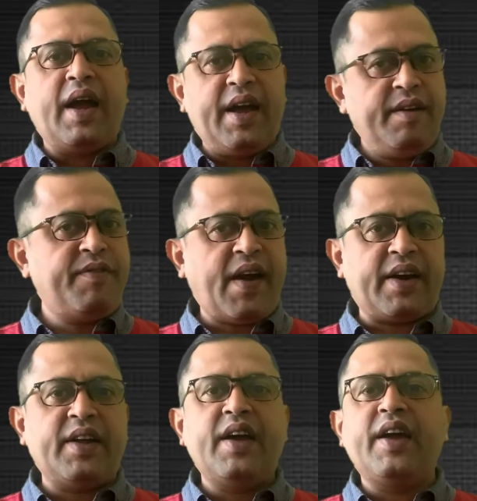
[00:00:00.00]
In
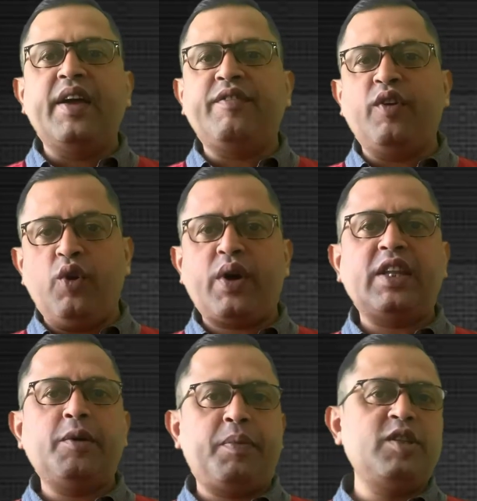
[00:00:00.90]
fact, if you look
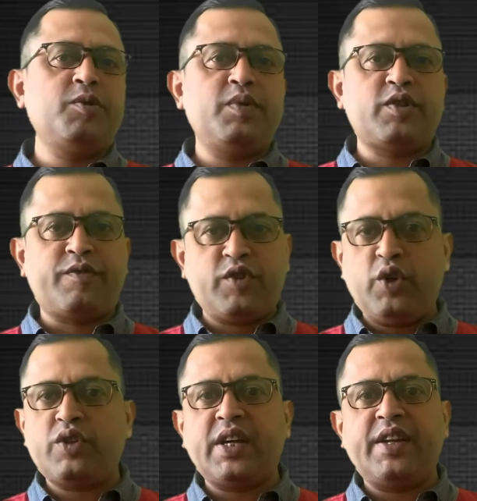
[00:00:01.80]
at the principles of
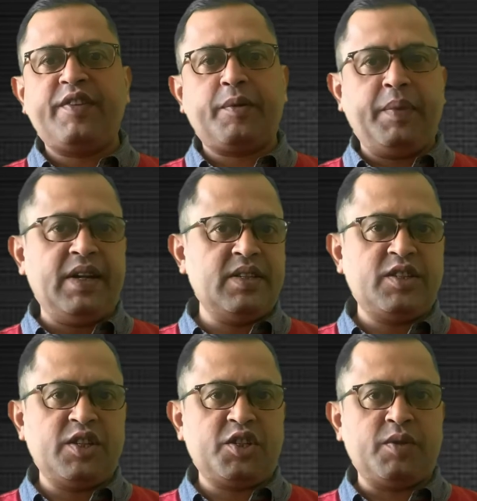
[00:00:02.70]
pseudoscientific medicine
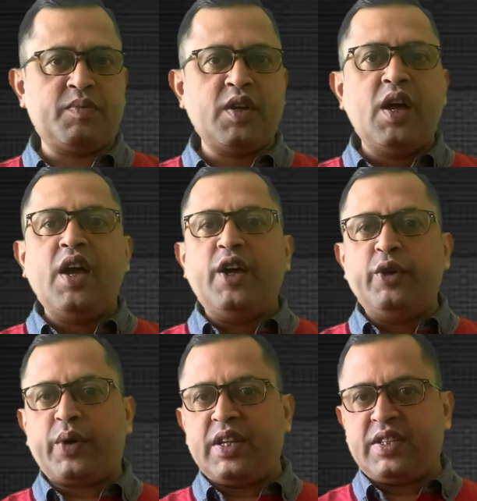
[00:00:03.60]
systems,
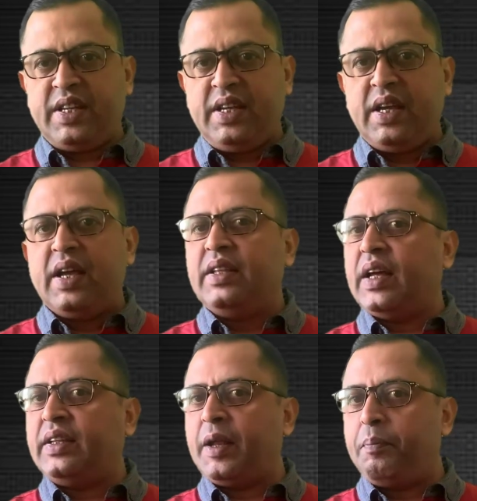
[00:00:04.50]
you can see
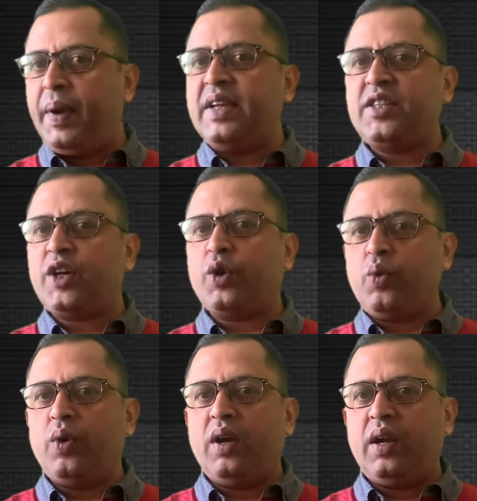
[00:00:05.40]
that their basic
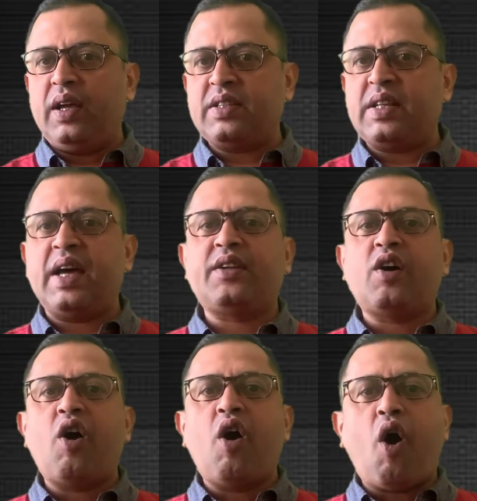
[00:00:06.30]
rule is that
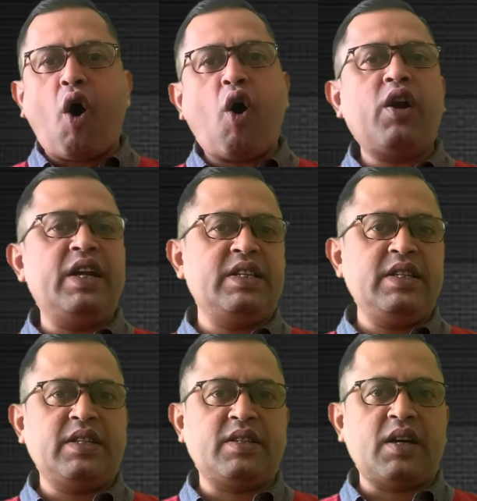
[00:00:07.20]
all
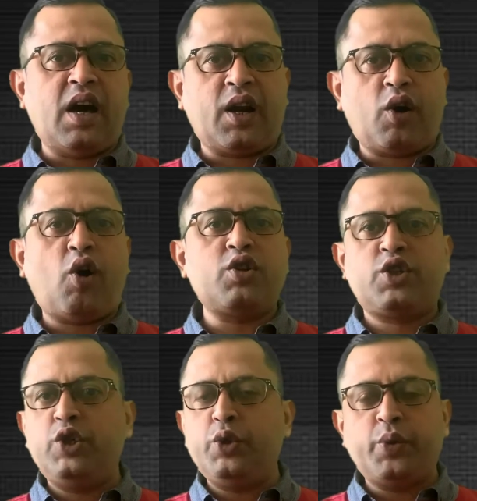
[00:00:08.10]
diseases are
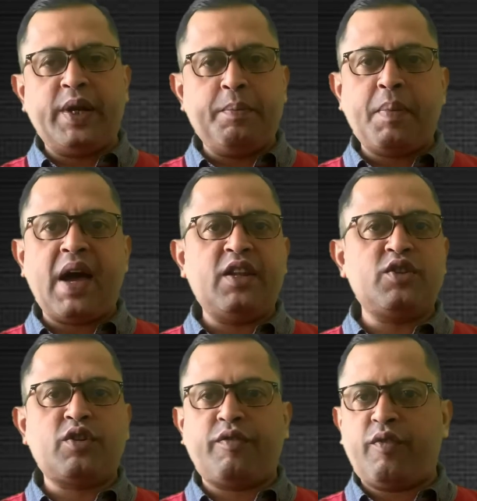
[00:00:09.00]
caused due to an
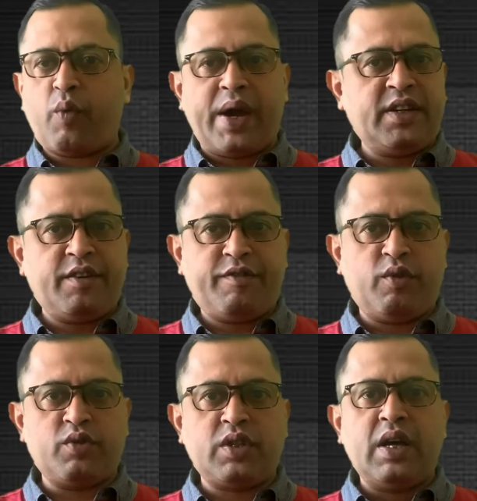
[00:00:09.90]
imbalance of vital
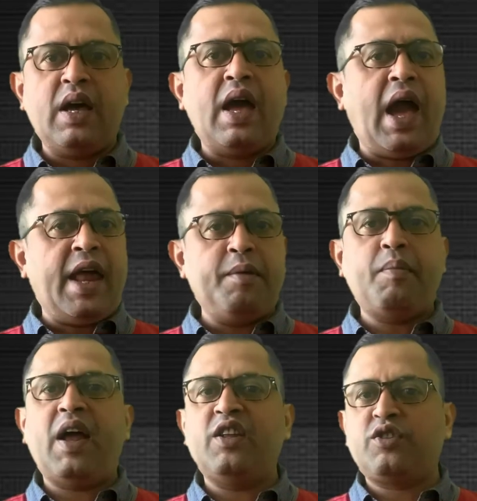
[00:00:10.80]
force, an
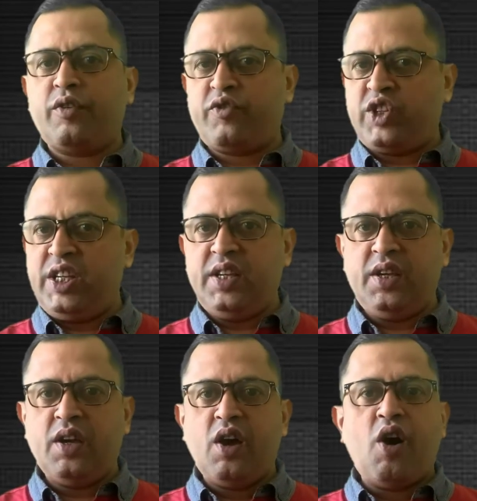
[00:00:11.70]
imbalance of
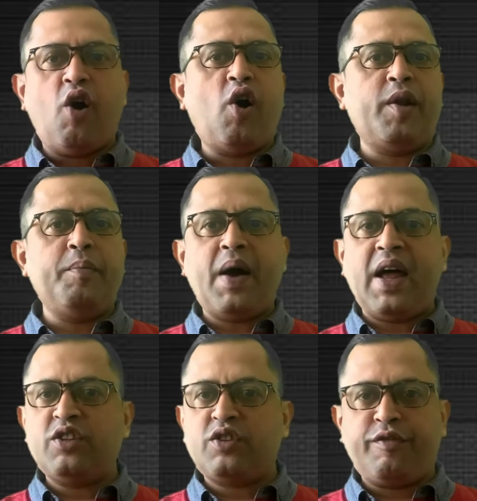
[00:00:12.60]
qi, or
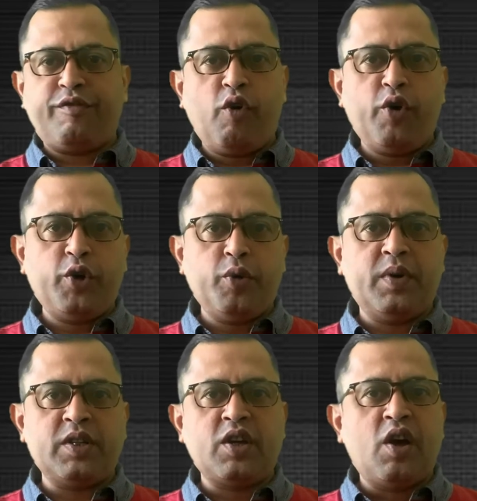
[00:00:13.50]
imbalance of four
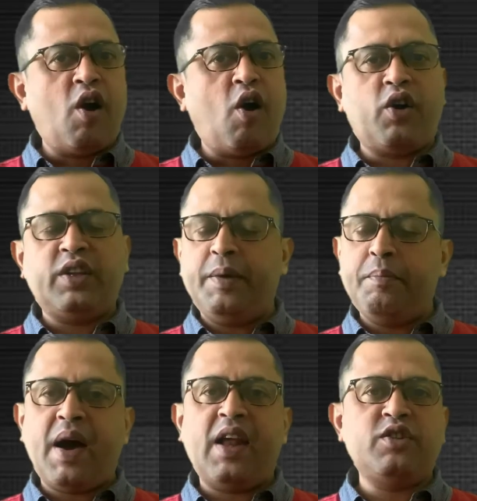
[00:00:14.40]
humors, or the
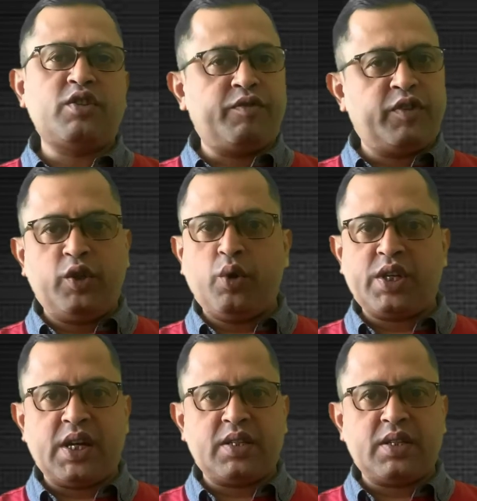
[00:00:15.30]
imbalance of
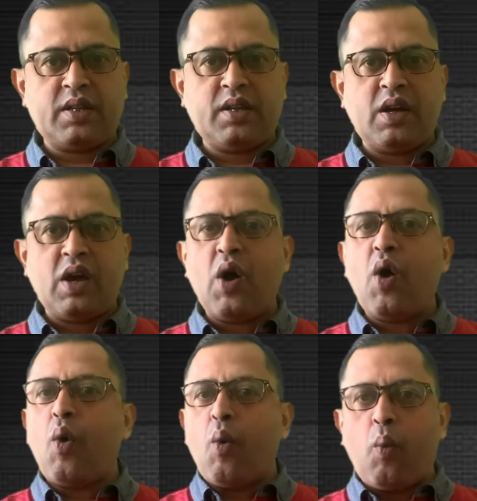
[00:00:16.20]
tridoshas.
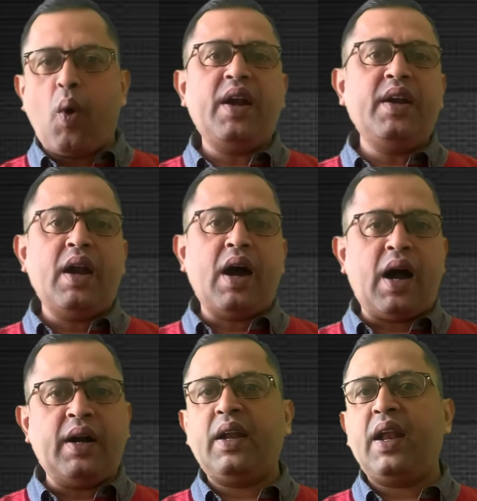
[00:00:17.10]
One
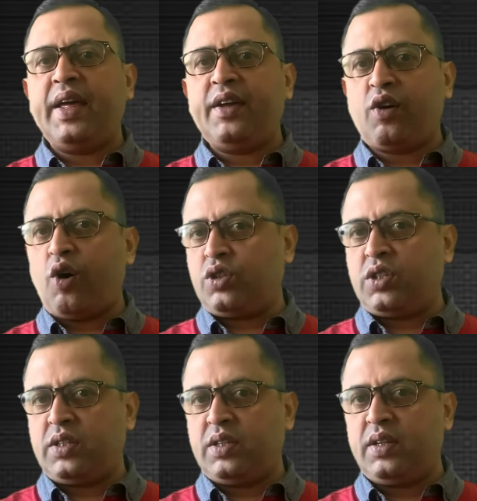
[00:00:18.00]
underlying
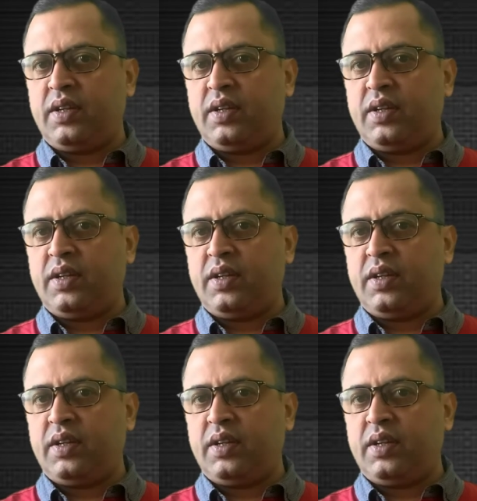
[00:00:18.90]
cause.